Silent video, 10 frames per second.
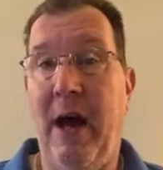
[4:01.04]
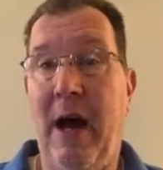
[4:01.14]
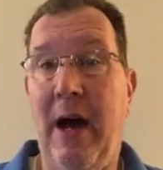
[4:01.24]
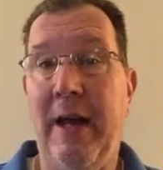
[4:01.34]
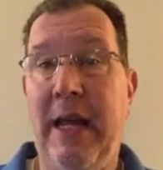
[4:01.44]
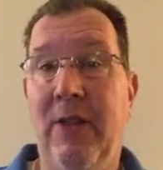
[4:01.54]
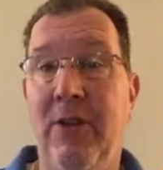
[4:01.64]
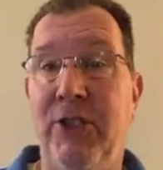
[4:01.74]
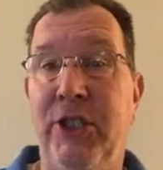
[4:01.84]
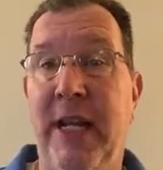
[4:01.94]

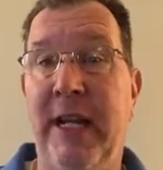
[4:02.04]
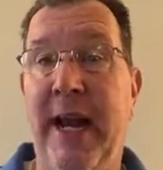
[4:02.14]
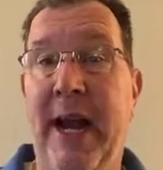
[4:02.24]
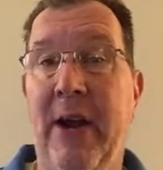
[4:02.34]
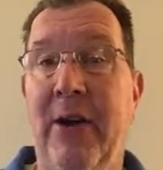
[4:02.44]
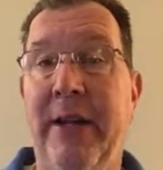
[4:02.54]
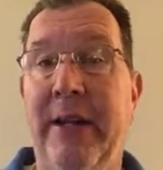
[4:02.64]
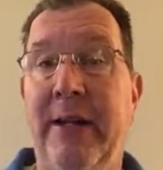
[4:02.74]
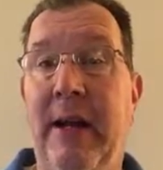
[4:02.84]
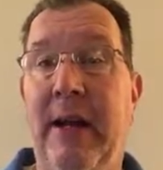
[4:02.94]
Either she
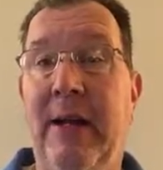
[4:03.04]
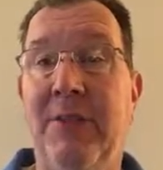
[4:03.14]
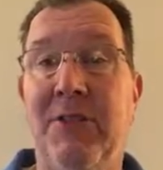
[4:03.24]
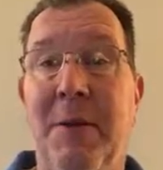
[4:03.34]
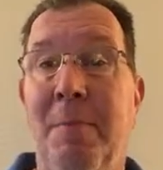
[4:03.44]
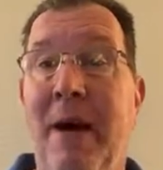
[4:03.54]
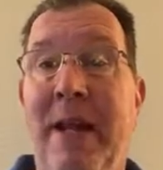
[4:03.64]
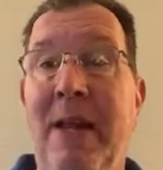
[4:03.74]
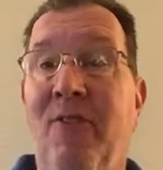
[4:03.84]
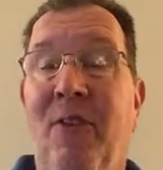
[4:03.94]
inherited some
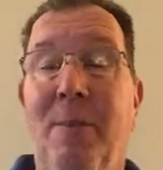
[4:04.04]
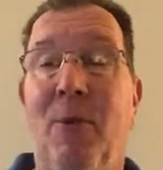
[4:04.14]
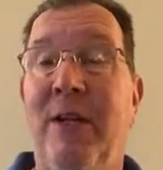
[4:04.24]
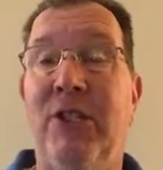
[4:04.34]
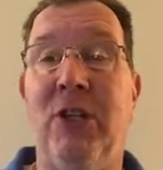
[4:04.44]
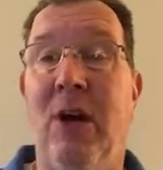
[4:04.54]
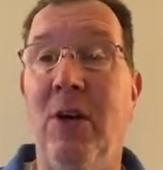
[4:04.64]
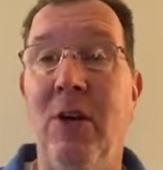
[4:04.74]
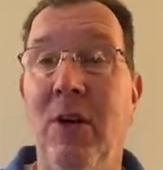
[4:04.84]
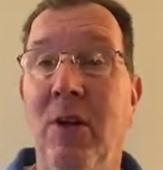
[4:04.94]
money from a rich
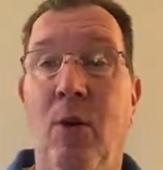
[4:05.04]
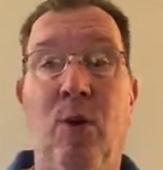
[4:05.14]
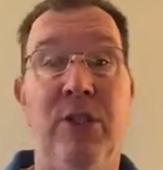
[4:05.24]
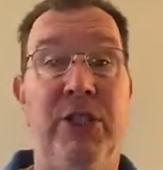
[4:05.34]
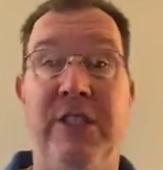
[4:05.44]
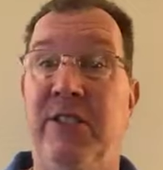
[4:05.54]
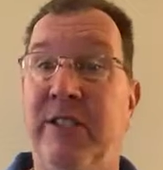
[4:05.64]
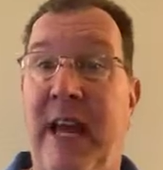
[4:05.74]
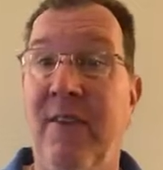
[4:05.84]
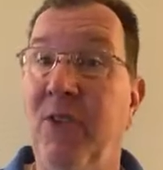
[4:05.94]
uncle, or she
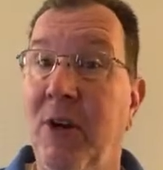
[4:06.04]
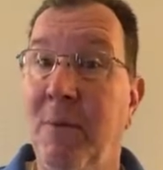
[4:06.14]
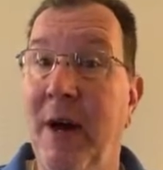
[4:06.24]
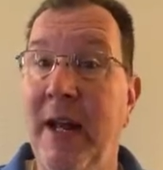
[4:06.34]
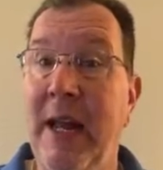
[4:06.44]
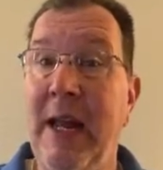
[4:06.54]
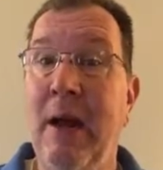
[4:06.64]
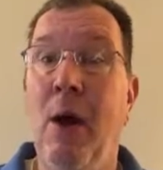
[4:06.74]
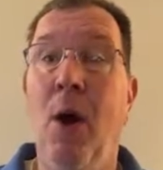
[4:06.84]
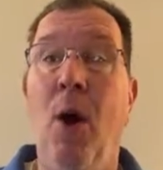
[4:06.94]
saved her money,
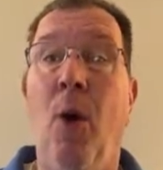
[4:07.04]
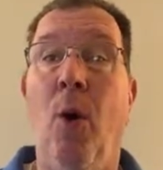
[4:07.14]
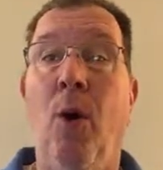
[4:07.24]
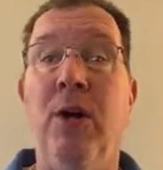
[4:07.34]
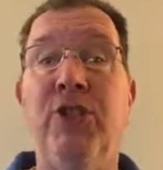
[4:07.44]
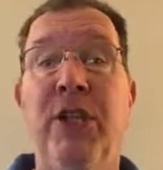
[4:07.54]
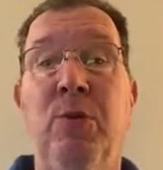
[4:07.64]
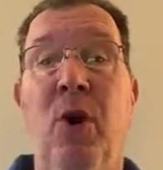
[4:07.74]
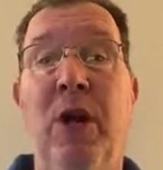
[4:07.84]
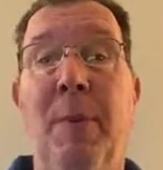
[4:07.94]
or she
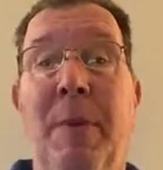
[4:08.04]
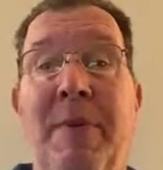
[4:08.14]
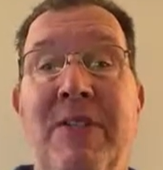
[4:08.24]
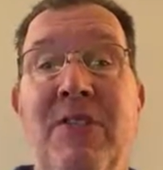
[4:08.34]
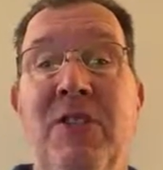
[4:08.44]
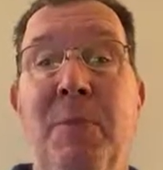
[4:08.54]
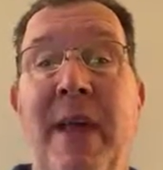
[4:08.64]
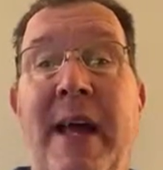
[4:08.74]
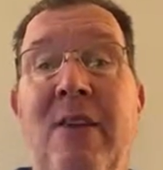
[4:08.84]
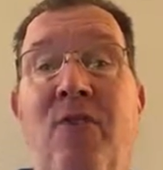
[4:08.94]
wrote up a business
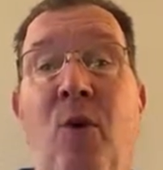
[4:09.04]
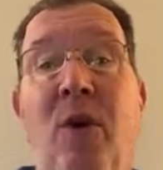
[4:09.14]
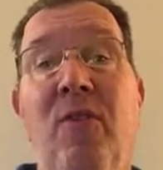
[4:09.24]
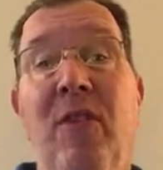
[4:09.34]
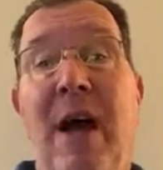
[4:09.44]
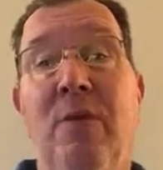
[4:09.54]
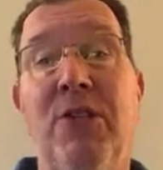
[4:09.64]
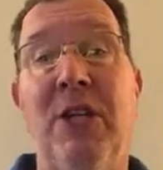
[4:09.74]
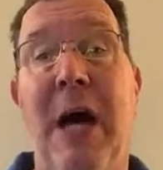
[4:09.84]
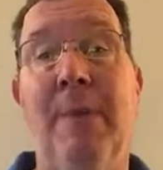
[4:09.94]
plan for a flower
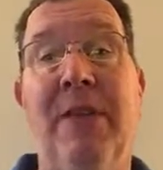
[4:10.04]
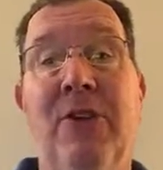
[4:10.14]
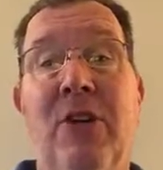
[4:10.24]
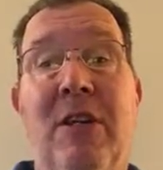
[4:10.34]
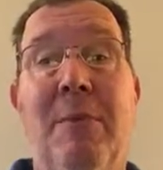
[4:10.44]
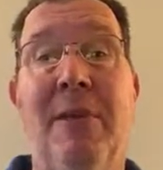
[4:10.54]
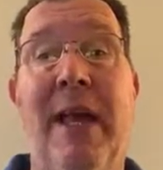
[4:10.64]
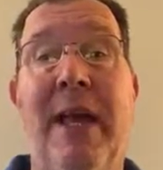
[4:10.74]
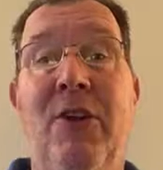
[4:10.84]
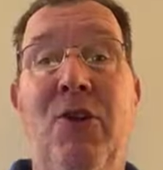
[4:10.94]
shop, then took the
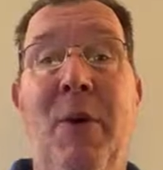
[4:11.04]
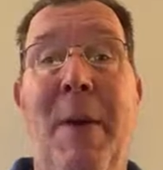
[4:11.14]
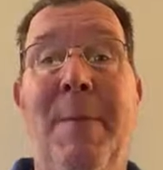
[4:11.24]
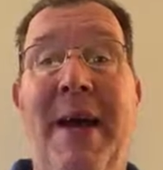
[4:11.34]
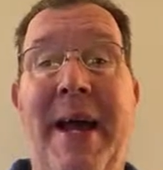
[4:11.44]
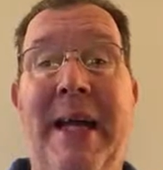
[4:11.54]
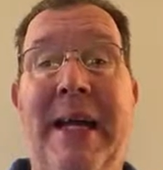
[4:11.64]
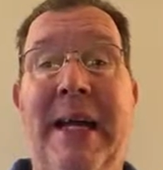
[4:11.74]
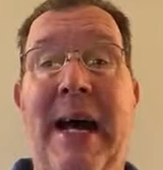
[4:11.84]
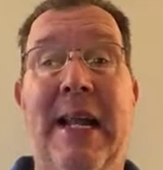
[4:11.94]
plan to a bank
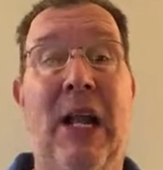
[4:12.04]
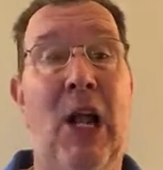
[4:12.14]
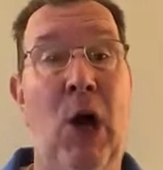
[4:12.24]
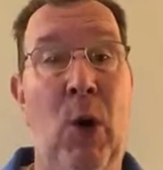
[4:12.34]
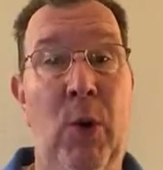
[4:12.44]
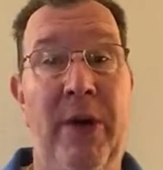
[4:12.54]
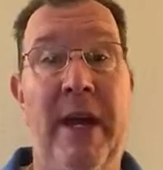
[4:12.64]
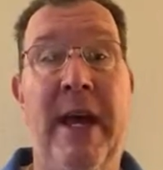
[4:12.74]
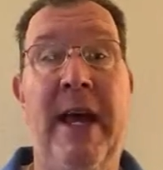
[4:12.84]
and got a loan.